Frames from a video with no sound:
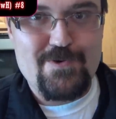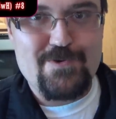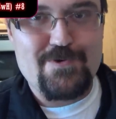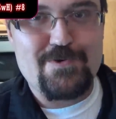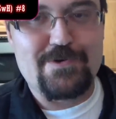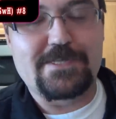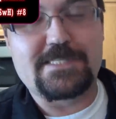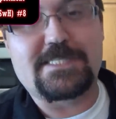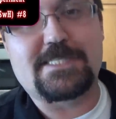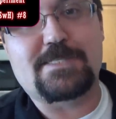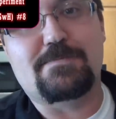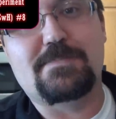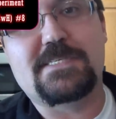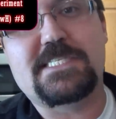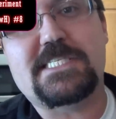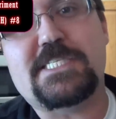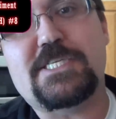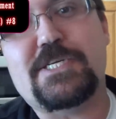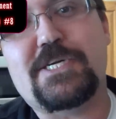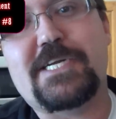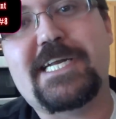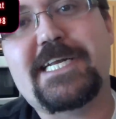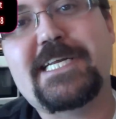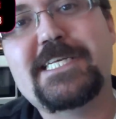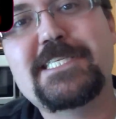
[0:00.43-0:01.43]
it's
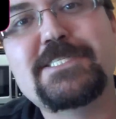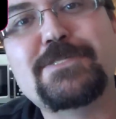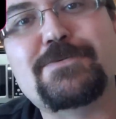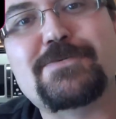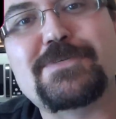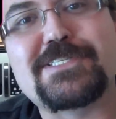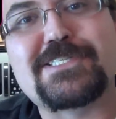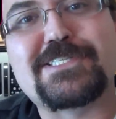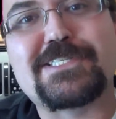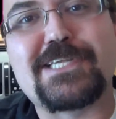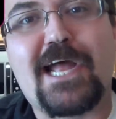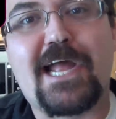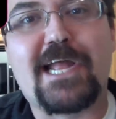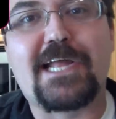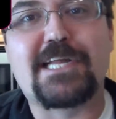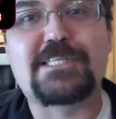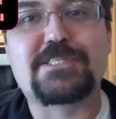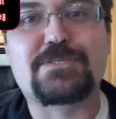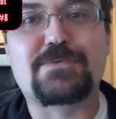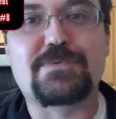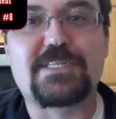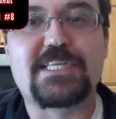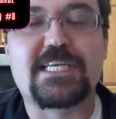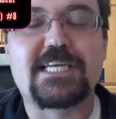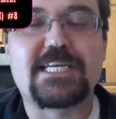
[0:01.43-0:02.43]
Mr. Higgins with
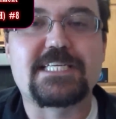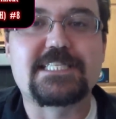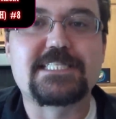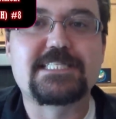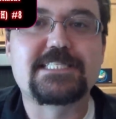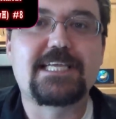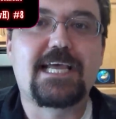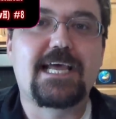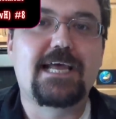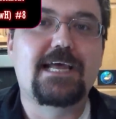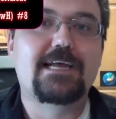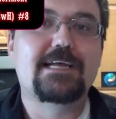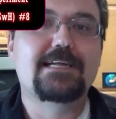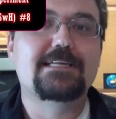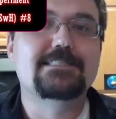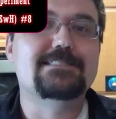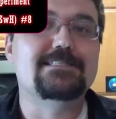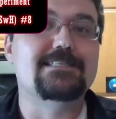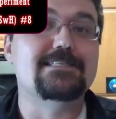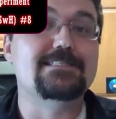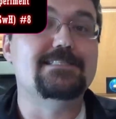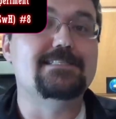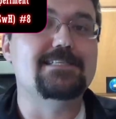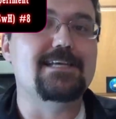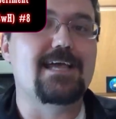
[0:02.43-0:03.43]
Science with Higgins.
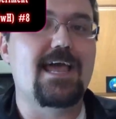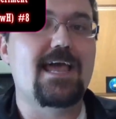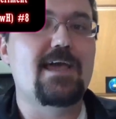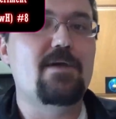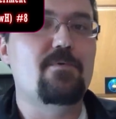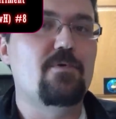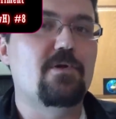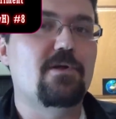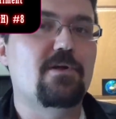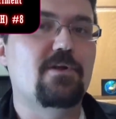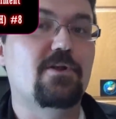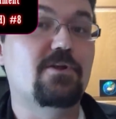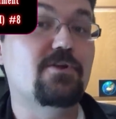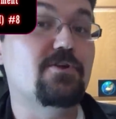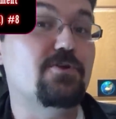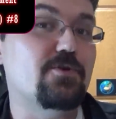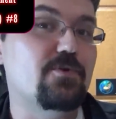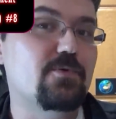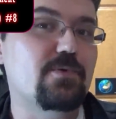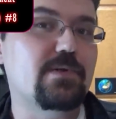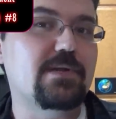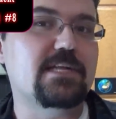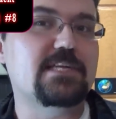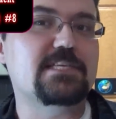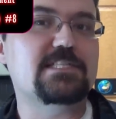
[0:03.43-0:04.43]
Today we're going to
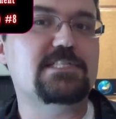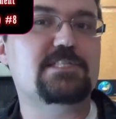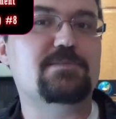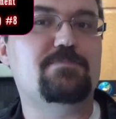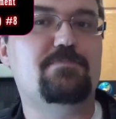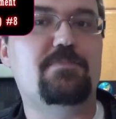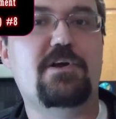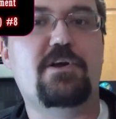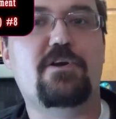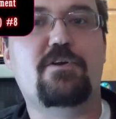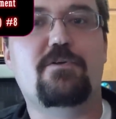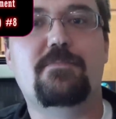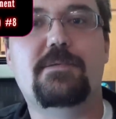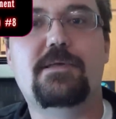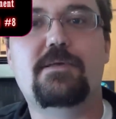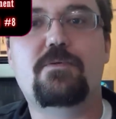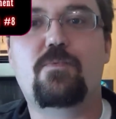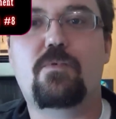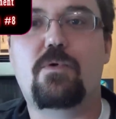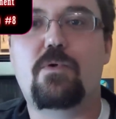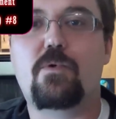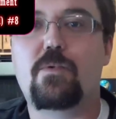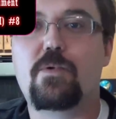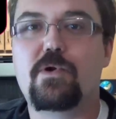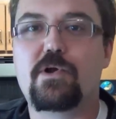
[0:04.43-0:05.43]
do an experiment
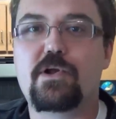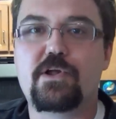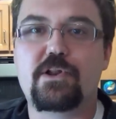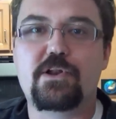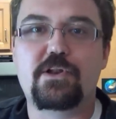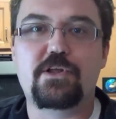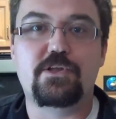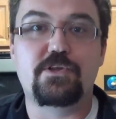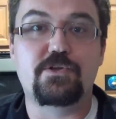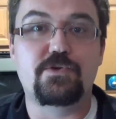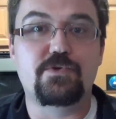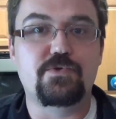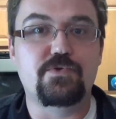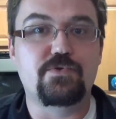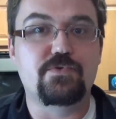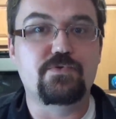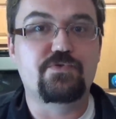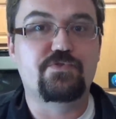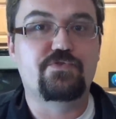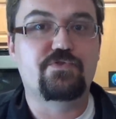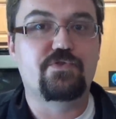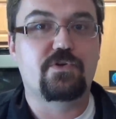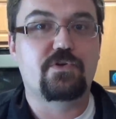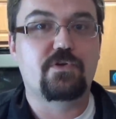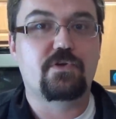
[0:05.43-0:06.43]
where we're going to
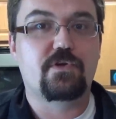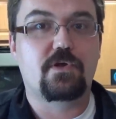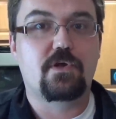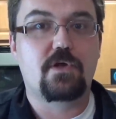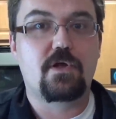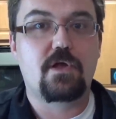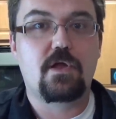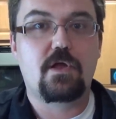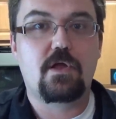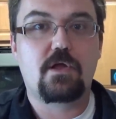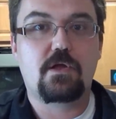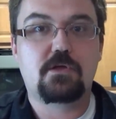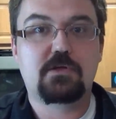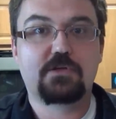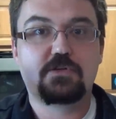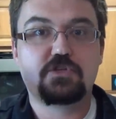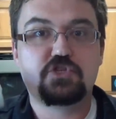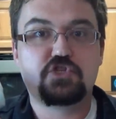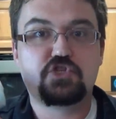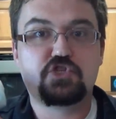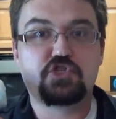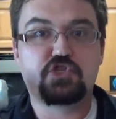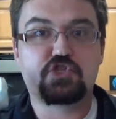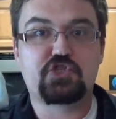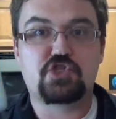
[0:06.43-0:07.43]
use
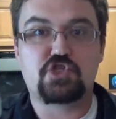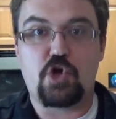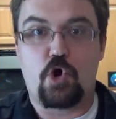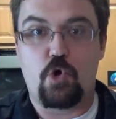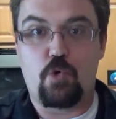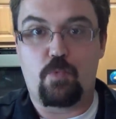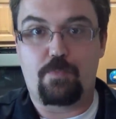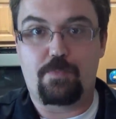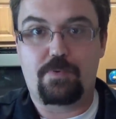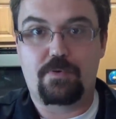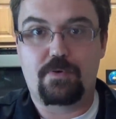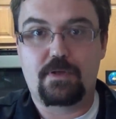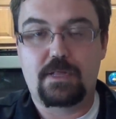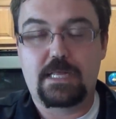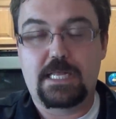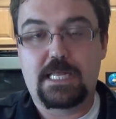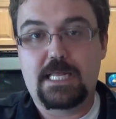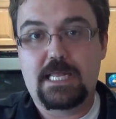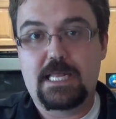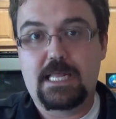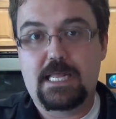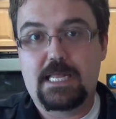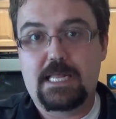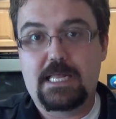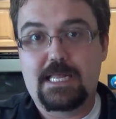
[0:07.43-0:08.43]
soap.
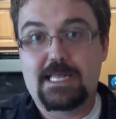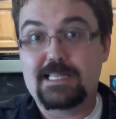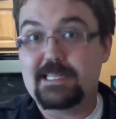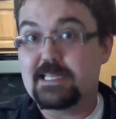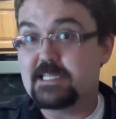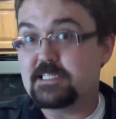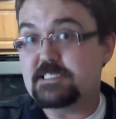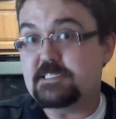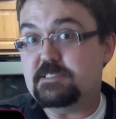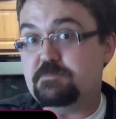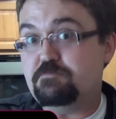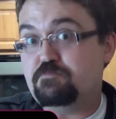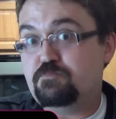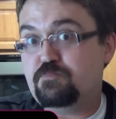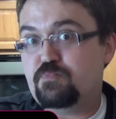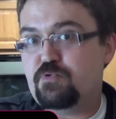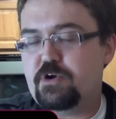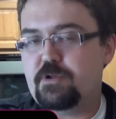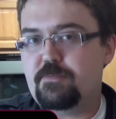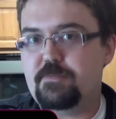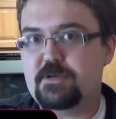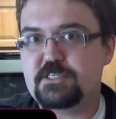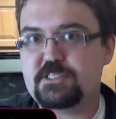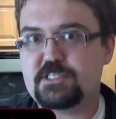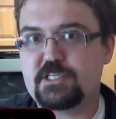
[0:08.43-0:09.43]
That's
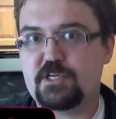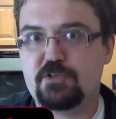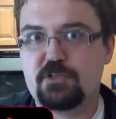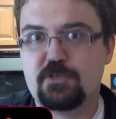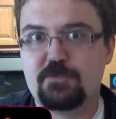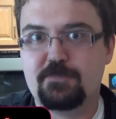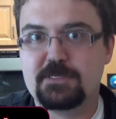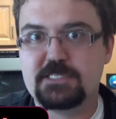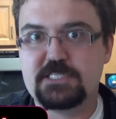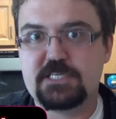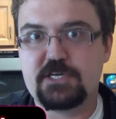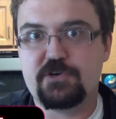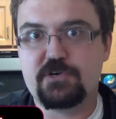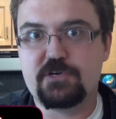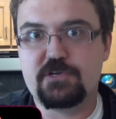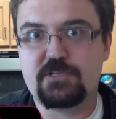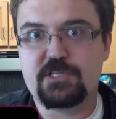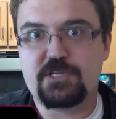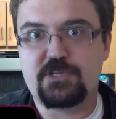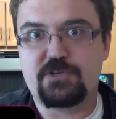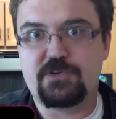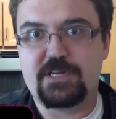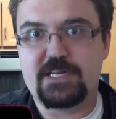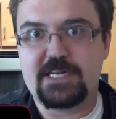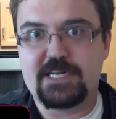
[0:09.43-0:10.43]
pretty much the only material
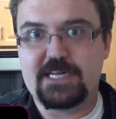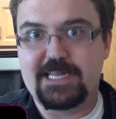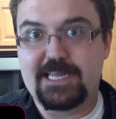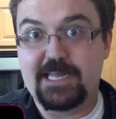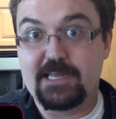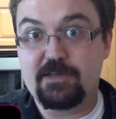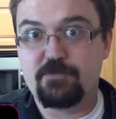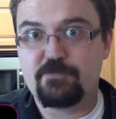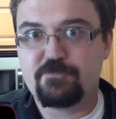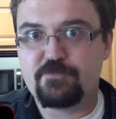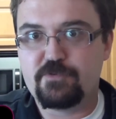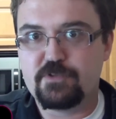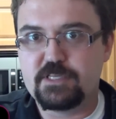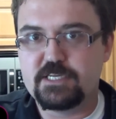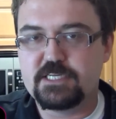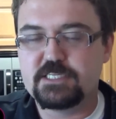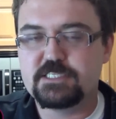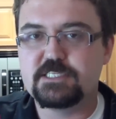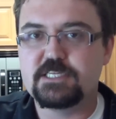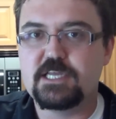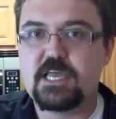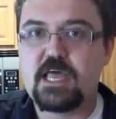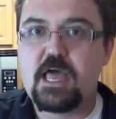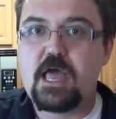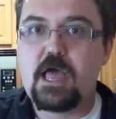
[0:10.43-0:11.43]
that you need to get for
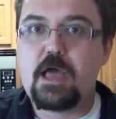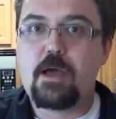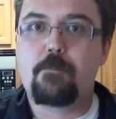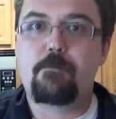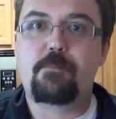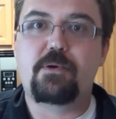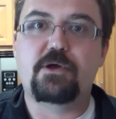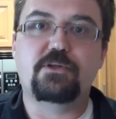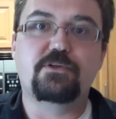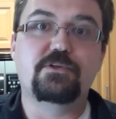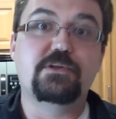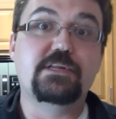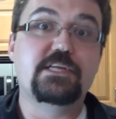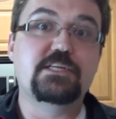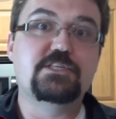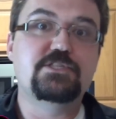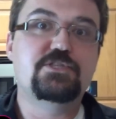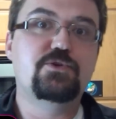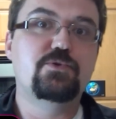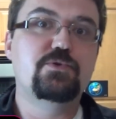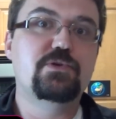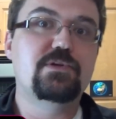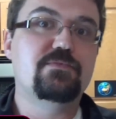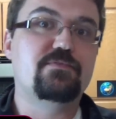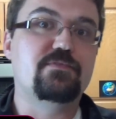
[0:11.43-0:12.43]
this, but you need
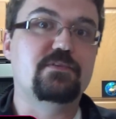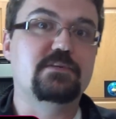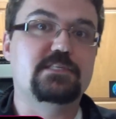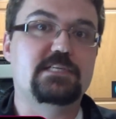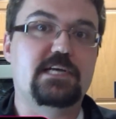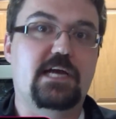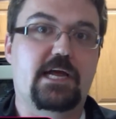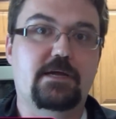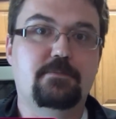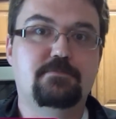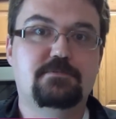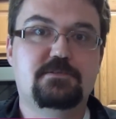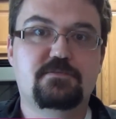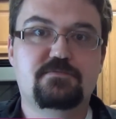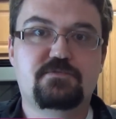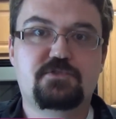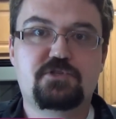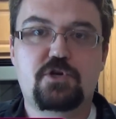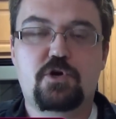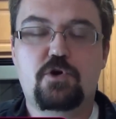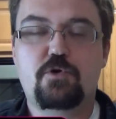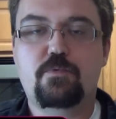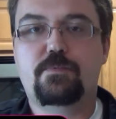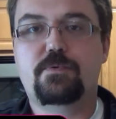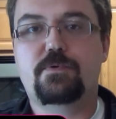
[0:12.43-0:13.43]
two different types of
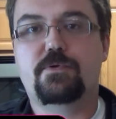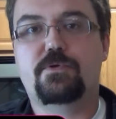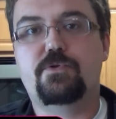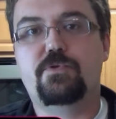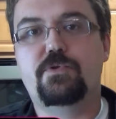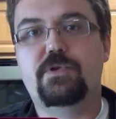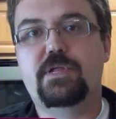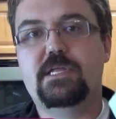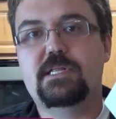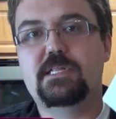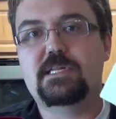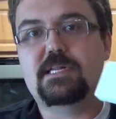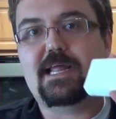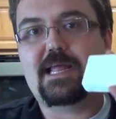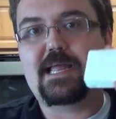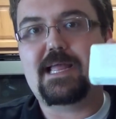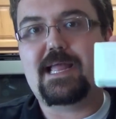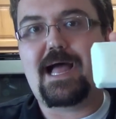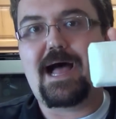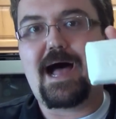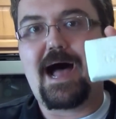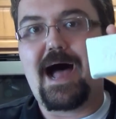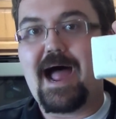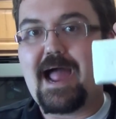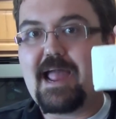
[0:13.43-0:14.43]
soap. You need
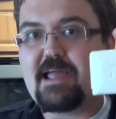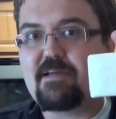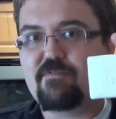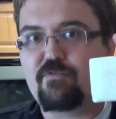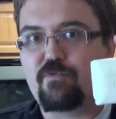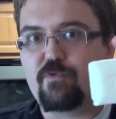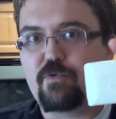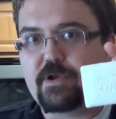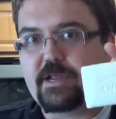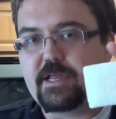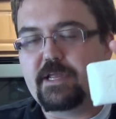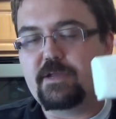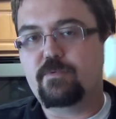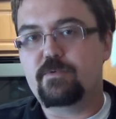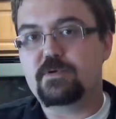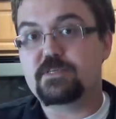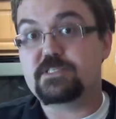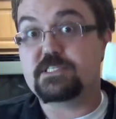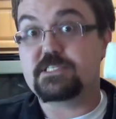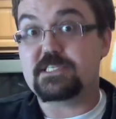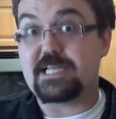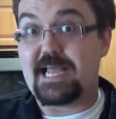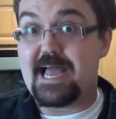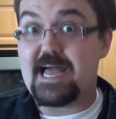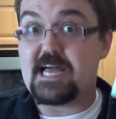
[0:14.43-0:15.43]
Ivory,
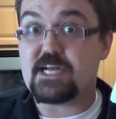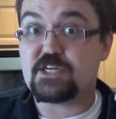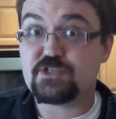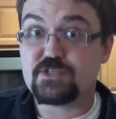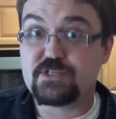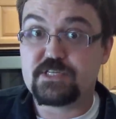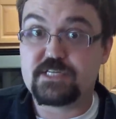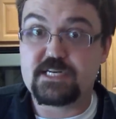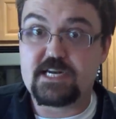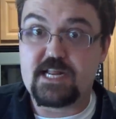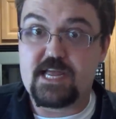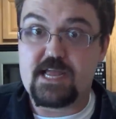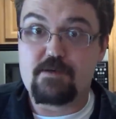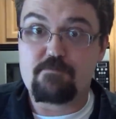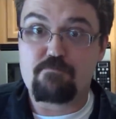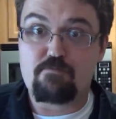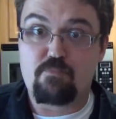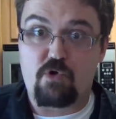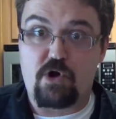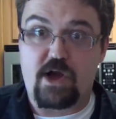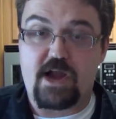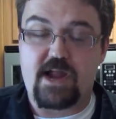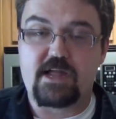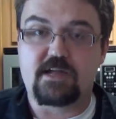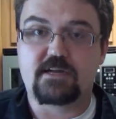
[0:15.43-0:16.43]
which is actually a name
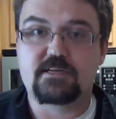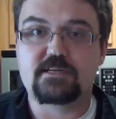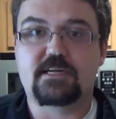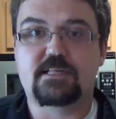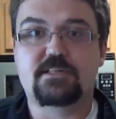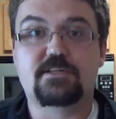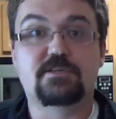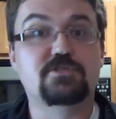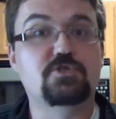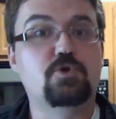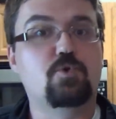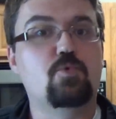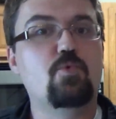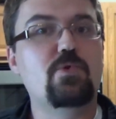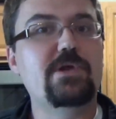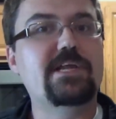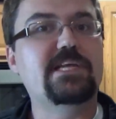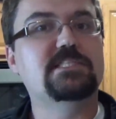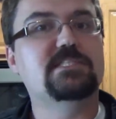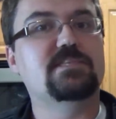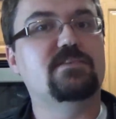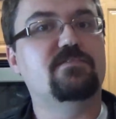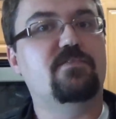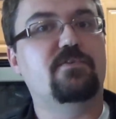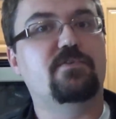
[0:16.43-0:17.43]
brand, and there's a
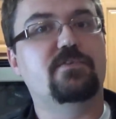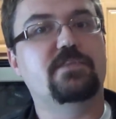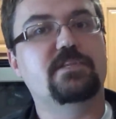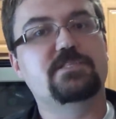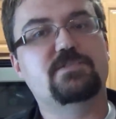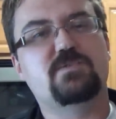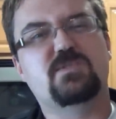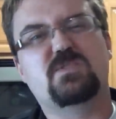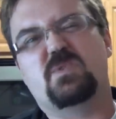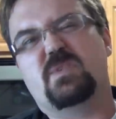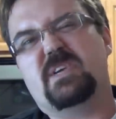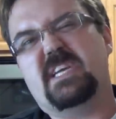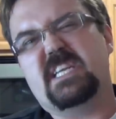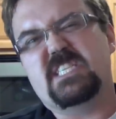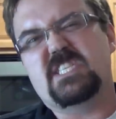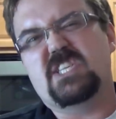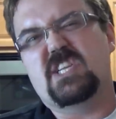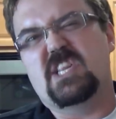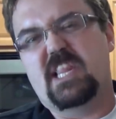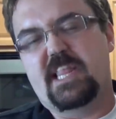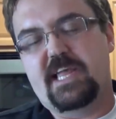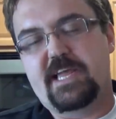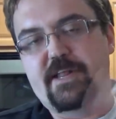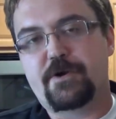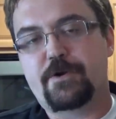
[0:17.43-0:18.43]
reason for this, which we'll get
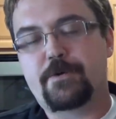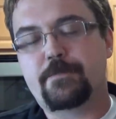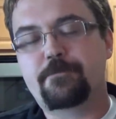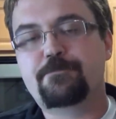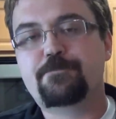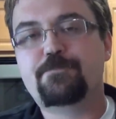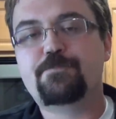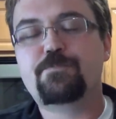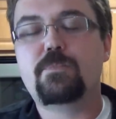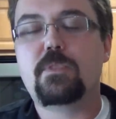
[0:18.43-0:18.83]
to later.